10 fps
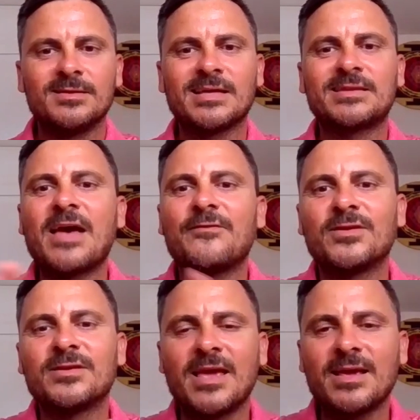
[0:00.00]
that
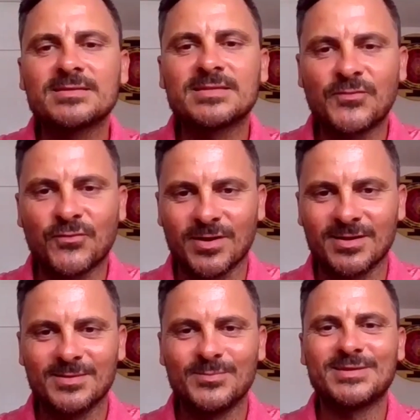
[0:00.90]
every day is
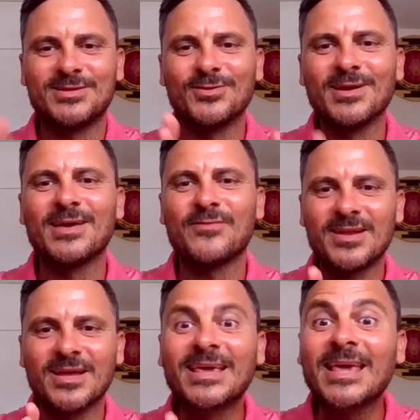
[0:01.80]
different, but you live
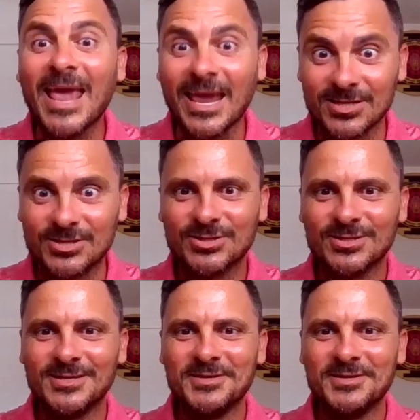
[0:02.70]
in a cage.